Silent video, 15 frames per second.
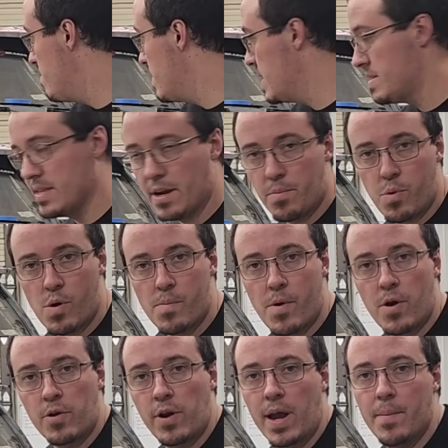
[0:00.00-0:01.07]
It's their port
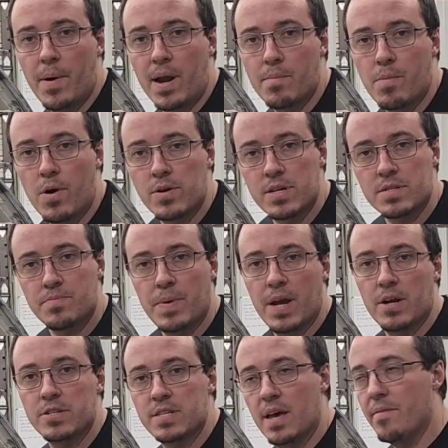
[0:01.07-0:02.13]
program on a Bros
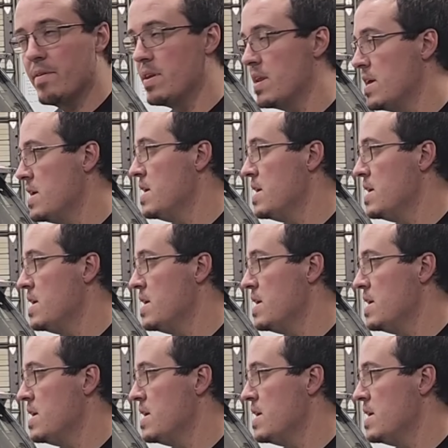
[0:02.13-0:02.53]
BR7.